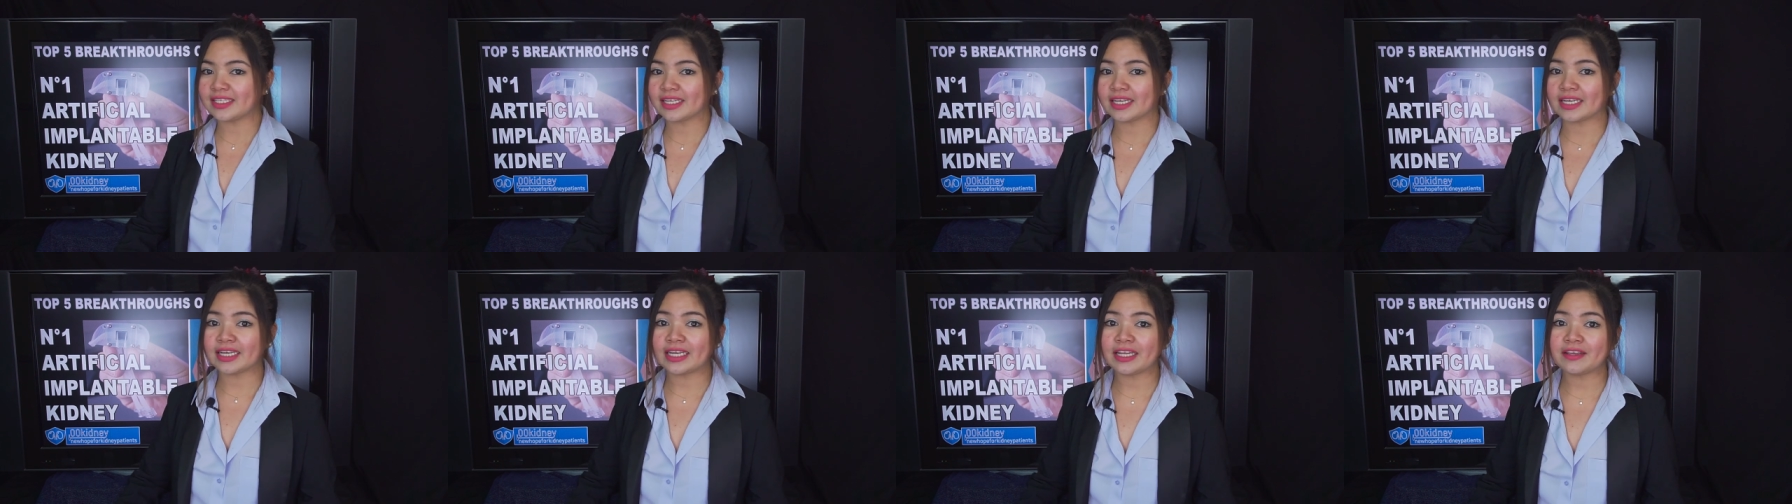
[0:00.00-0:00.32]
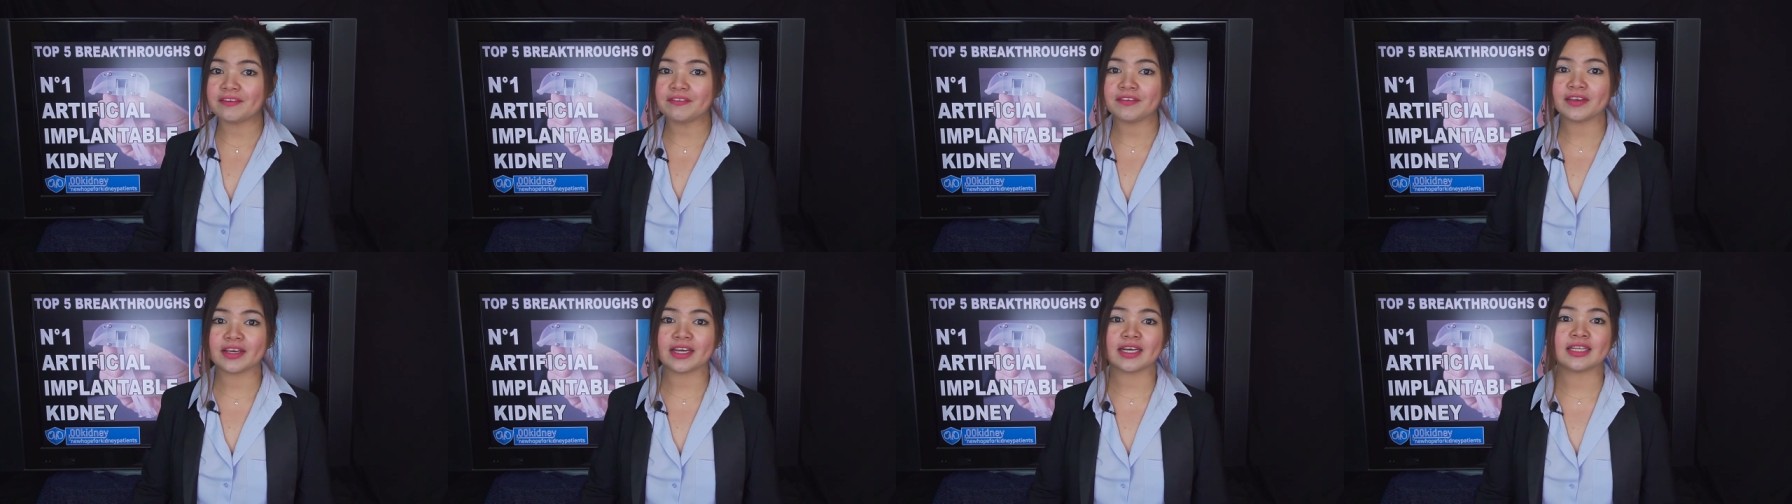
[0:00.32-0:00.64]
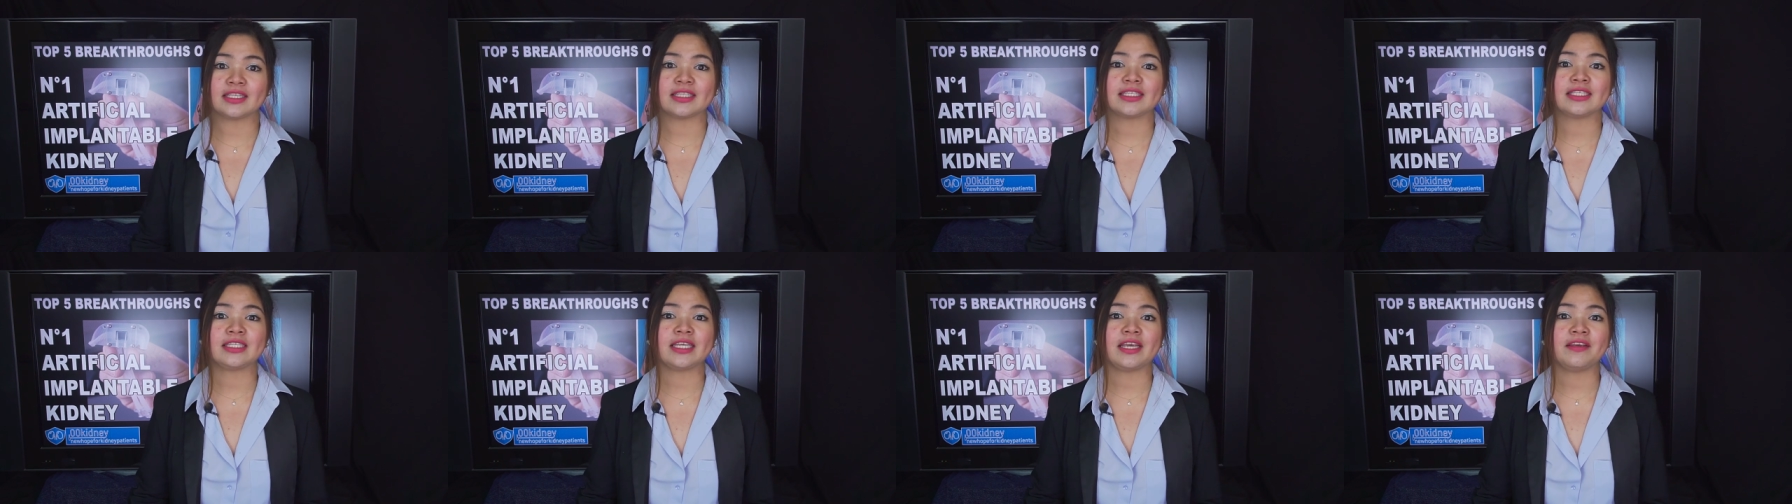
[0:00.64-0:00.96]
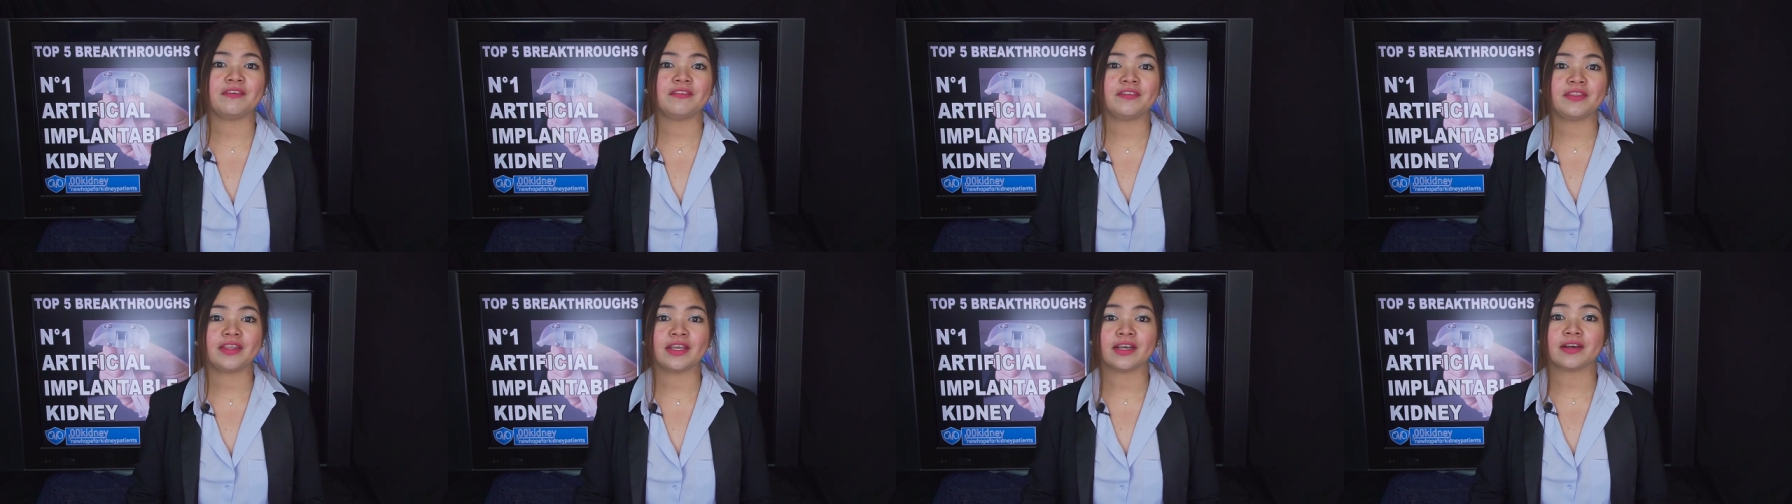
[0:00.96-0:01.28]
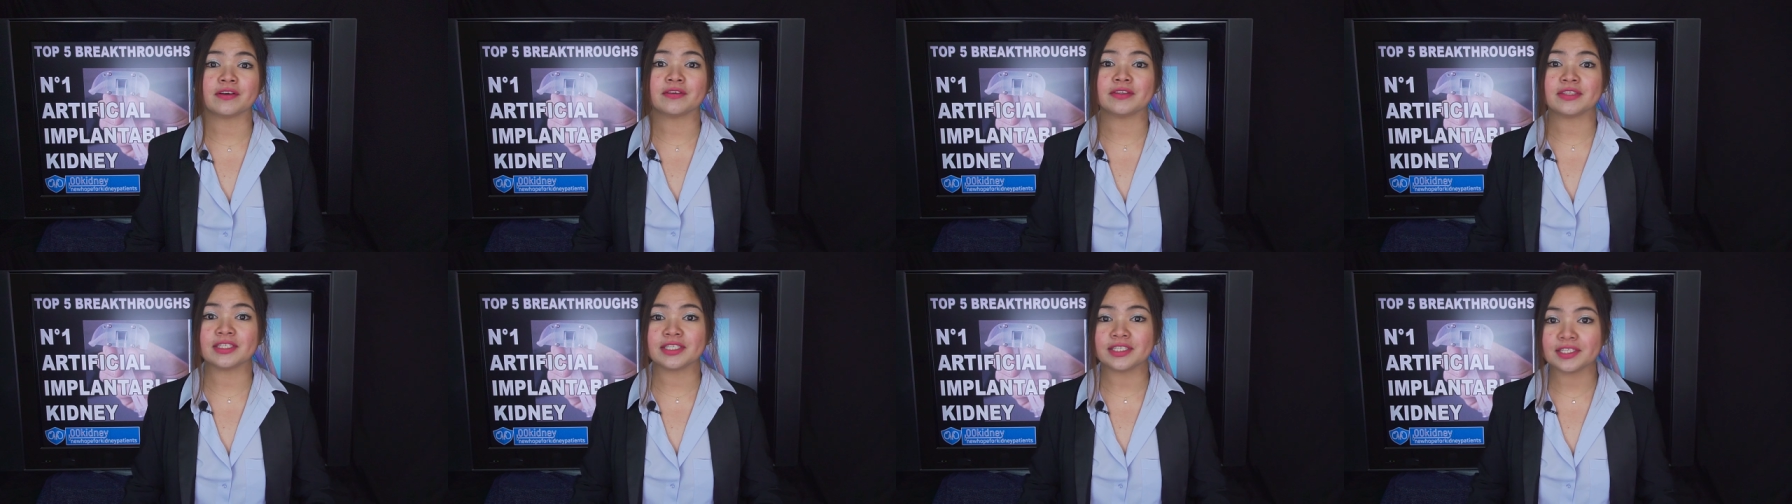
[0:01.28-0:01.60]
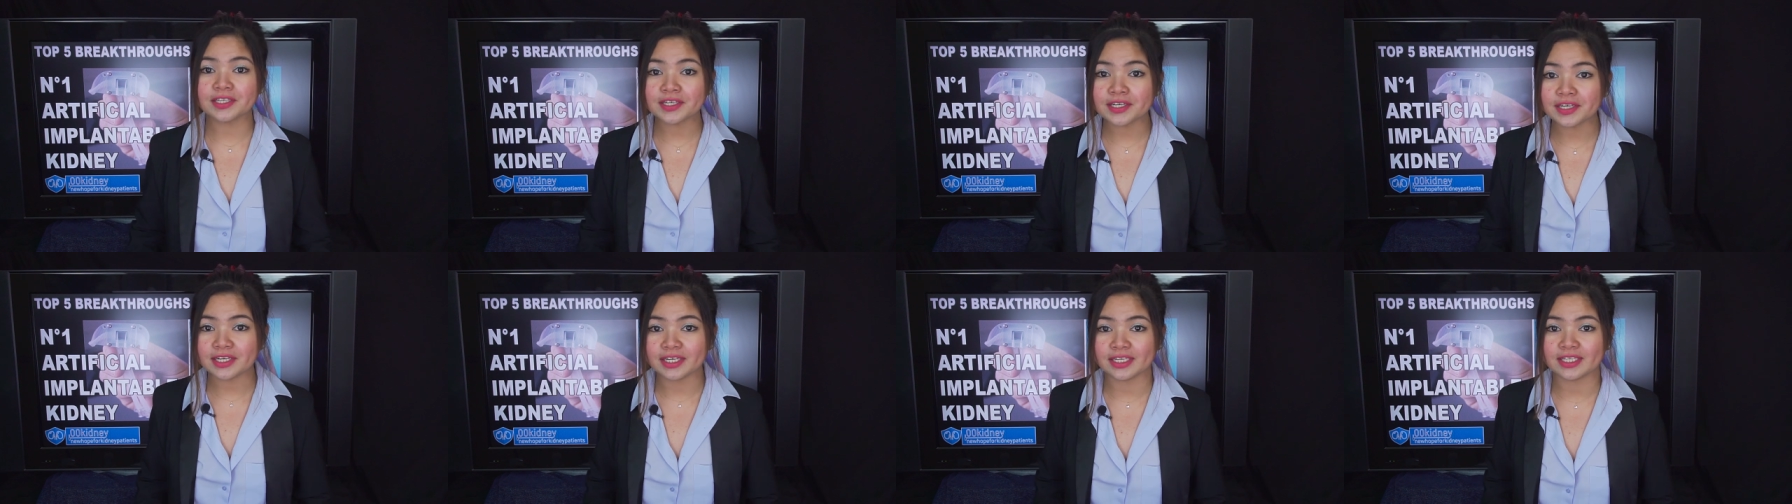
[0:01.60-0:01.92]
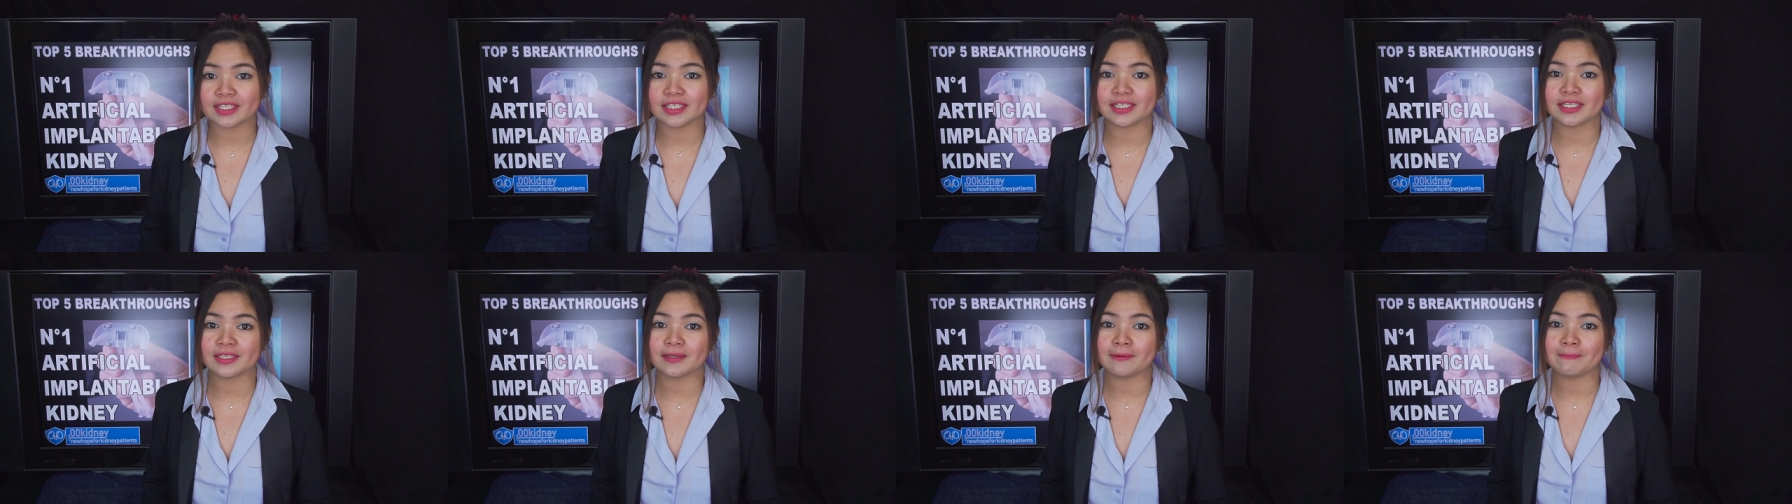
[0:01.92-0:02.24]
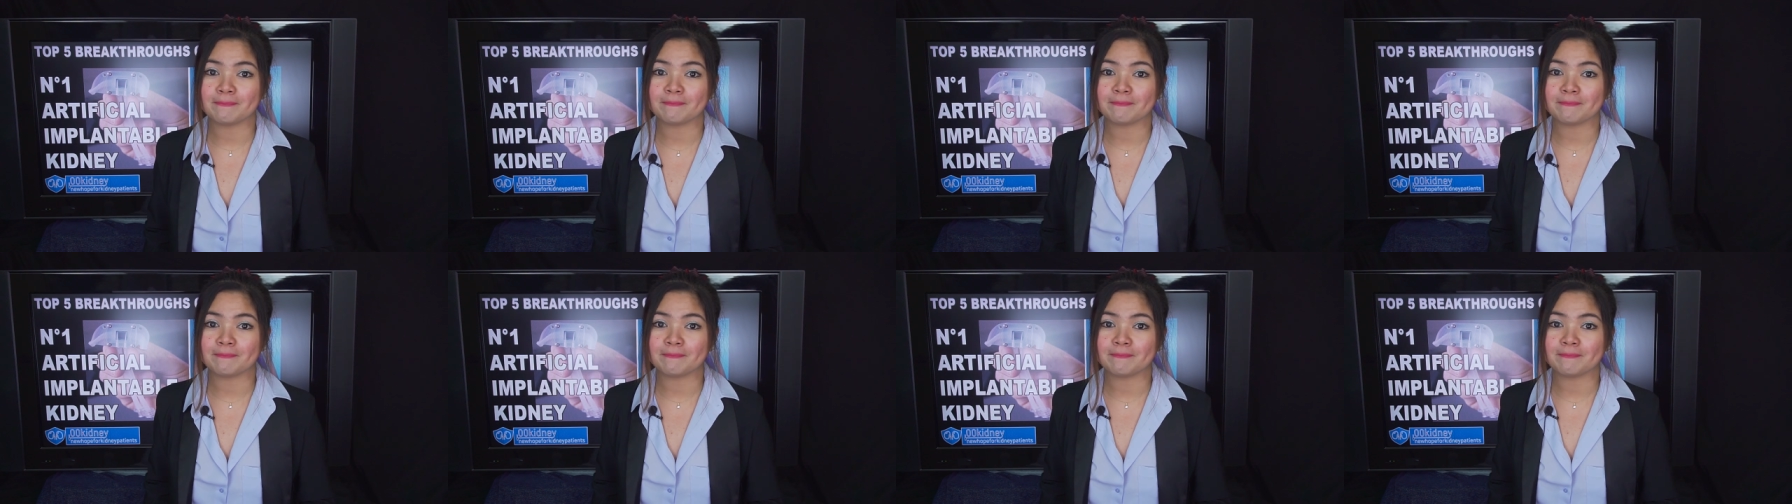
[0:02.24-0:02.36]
significant safety concerns.